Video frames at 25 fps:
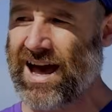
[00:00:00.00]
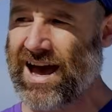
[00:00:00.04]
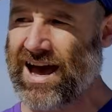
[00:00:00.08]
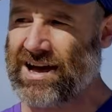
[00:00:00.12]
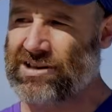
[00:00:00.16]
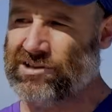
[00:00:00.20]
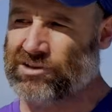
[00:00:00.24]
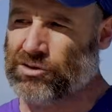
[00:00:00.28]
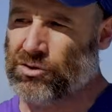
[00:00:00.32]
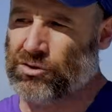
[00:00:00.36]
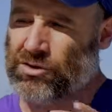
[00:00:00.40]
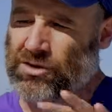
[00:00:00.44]

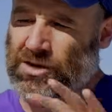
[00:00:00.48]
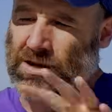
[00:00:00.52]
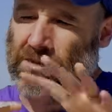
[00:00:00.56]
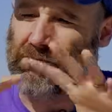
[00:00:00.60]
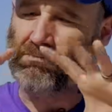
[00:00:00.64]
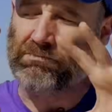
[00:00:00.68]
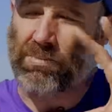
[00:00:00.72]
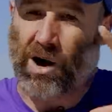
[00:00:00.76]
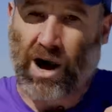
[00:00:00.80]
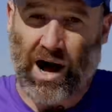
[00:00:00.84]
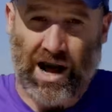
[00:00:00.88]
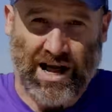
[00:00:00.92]
And Luke
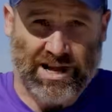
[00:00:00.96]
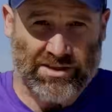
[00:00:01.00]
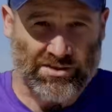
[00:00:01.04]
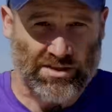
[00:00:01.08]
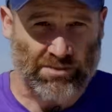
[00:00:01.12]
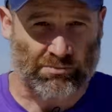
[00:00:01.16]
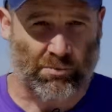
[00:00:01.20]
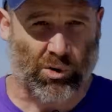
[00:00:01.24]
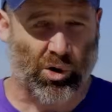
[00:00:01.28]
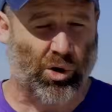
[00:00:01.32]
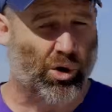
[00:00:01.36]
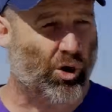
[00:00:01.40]
combined
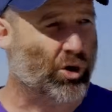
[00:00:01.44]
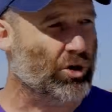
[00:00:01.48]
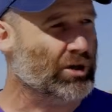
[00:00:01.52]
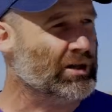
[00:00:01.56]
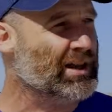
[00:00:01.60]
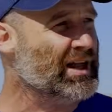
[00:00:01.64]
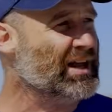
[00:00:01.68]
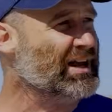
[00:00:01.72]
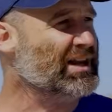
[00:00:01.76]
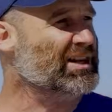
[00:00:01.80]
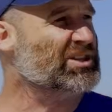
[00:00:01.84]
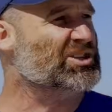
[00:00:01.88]
them all
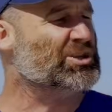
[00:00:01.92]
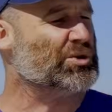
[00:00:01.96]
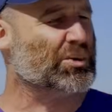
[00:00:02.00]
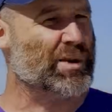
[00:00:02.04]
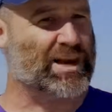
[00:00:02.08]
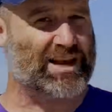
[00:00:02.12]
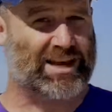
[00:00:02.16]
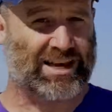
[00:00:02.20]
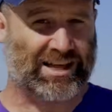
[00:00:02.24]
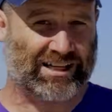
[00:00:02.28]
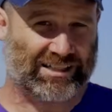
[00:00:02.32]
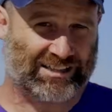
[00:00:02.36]
into
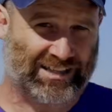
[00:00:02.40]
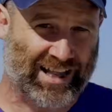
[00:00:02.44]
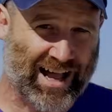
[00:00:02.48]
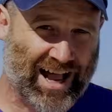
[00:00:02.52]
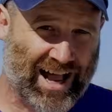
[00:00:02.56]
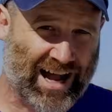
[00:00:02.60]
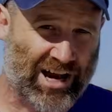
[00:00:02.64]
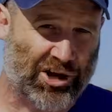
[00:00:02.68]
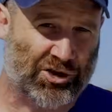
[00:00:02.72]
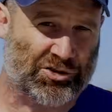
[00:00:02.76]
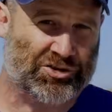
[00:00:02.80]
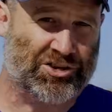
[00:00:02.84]
a
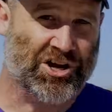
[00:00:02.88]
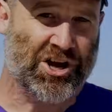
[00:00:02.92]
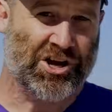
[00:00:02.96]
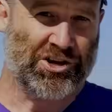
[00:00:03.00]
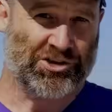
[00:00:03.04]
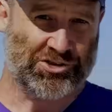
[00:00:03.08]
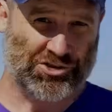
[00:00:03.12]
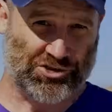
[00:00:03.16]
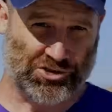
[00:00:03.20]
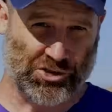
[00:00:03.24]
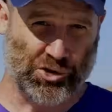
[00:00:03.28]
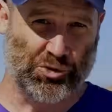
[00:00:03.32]
cloud
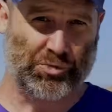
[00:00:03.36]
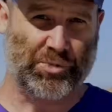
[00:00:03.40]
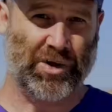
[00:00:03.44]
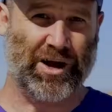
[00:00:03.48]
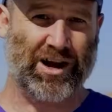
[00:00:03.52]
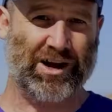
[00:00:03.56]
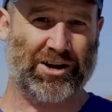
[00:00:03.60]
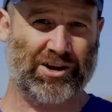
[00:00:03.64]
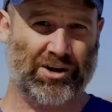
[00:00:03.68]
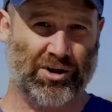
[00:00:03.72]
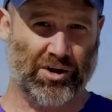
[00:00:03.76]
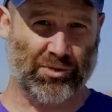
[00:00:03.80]

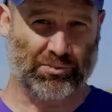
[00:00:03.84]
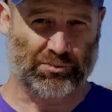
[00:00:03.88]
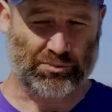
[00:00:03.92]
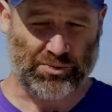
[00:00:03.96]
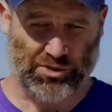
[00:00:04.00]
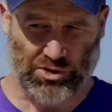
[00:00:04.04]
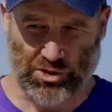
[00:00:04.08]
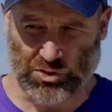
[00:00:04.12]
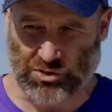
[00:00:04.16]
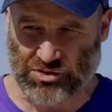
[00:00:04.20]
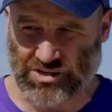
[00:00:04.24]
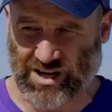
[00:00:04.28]

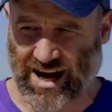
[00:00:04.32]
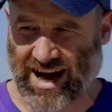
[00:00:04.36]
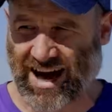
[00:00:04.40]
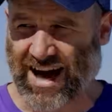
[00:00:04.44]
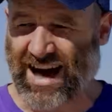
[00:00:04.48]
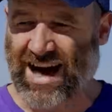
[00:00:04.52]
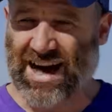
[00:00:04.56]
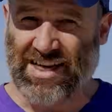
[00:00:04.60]
supercomputer.